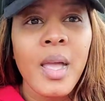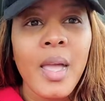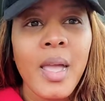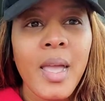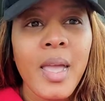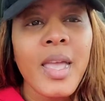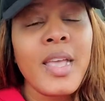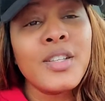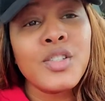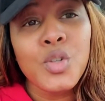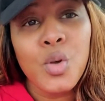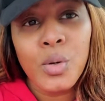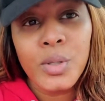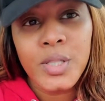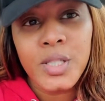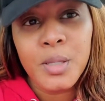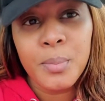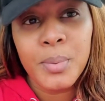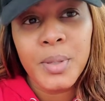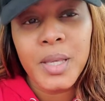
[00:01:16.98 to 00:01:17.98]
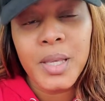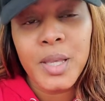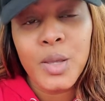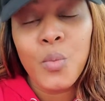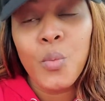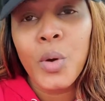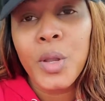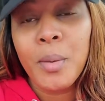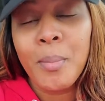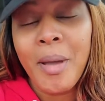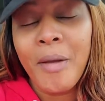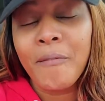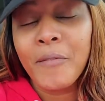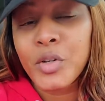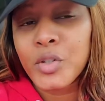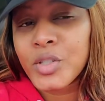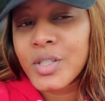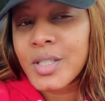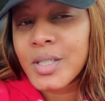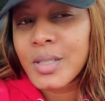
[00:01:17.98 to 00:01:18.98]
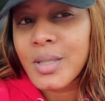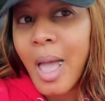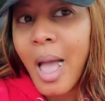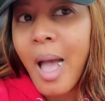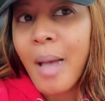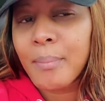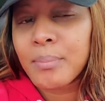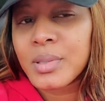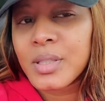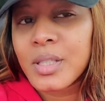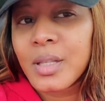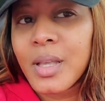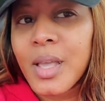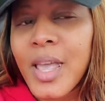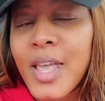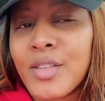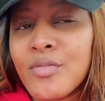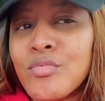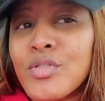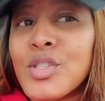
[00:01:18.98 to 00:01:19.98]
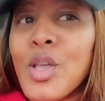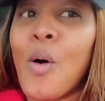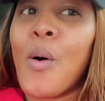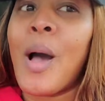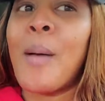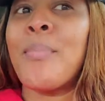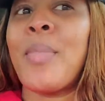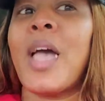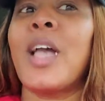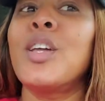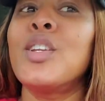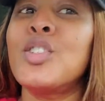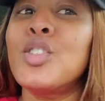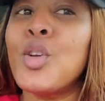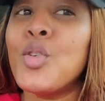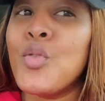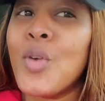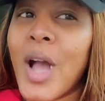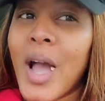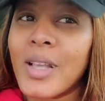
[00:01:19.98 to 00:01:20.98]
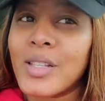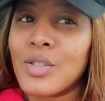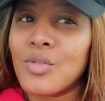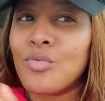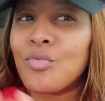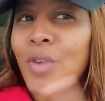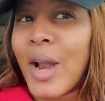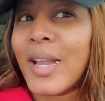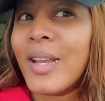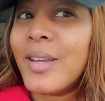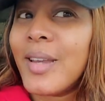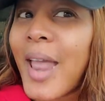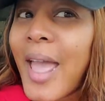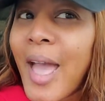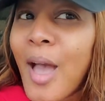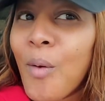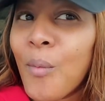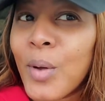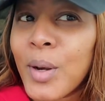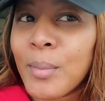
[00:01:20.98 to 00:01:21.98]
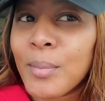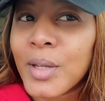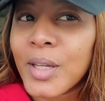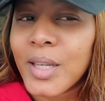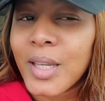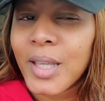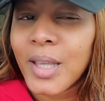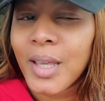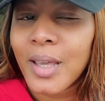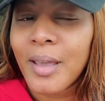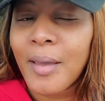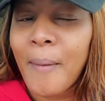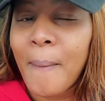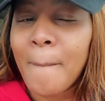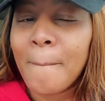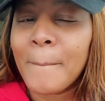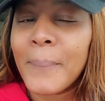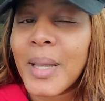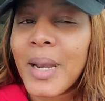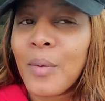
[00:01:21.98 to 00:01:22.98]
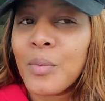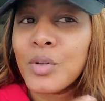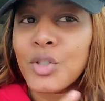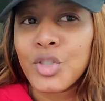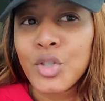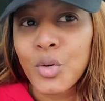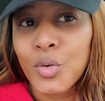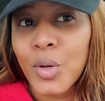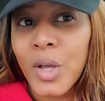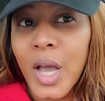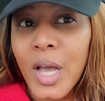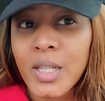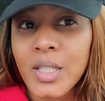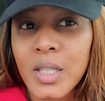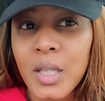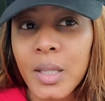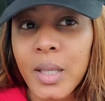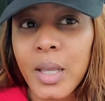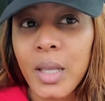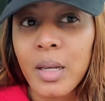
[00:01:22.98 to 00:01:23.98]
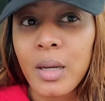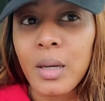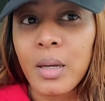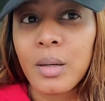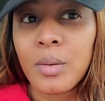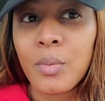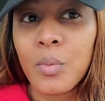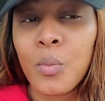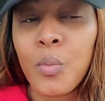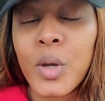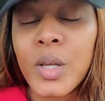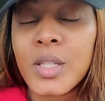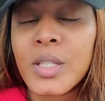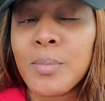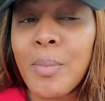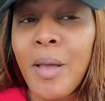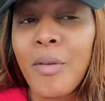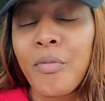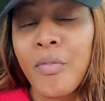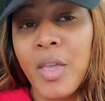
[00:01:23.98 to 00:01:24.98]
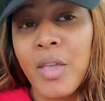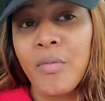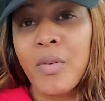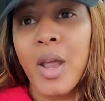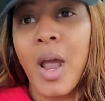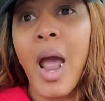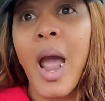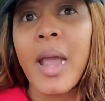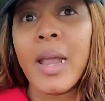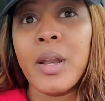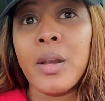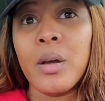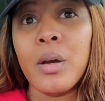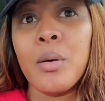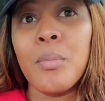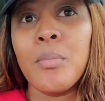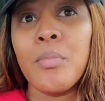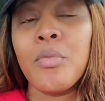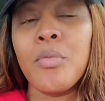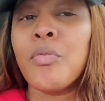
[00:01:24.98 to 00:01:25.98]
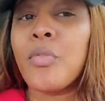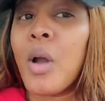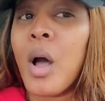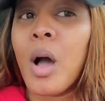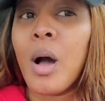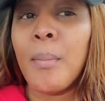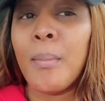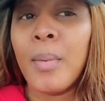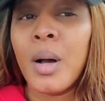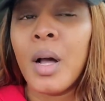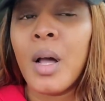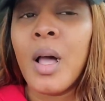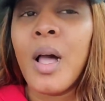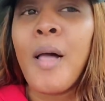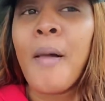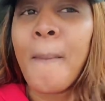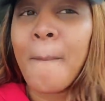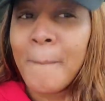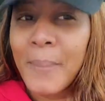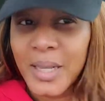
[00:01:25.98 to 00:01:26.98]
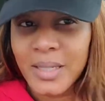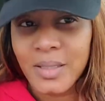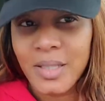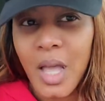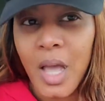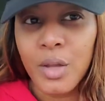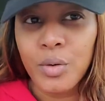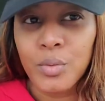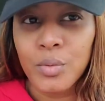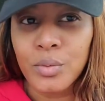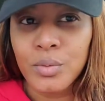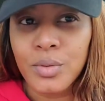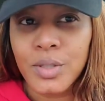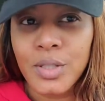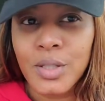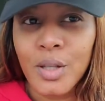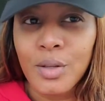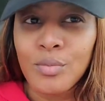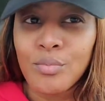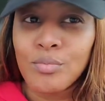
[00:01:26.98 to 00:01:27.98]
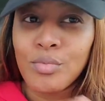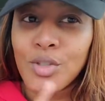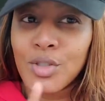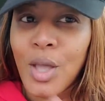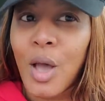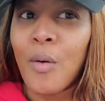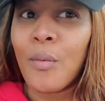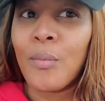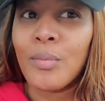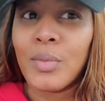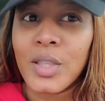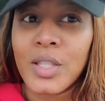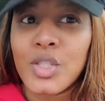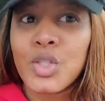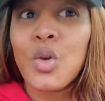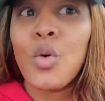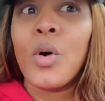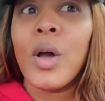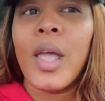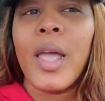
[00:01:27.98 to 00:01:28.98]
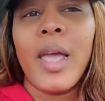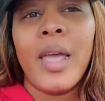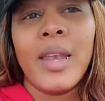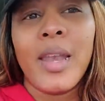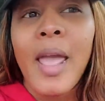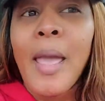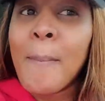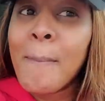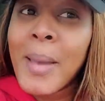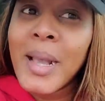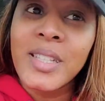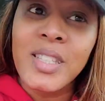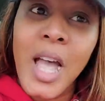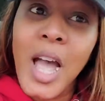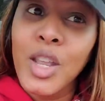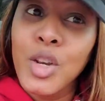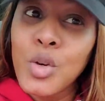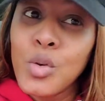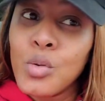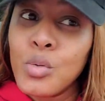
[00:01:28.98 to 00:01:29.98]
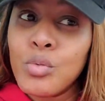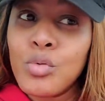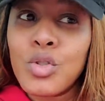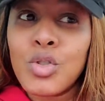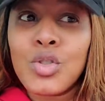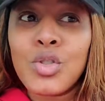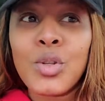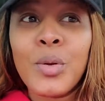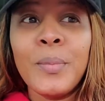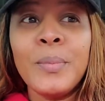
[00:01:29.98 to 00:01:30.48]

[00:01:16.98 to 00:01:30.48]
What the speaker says: Is going to be one of my first stops. And so I'm not going to show you guys right now what I'm going to get, but I will show you guys later what is my favorite item from McDonald's. So let's go ahead and McDonald's.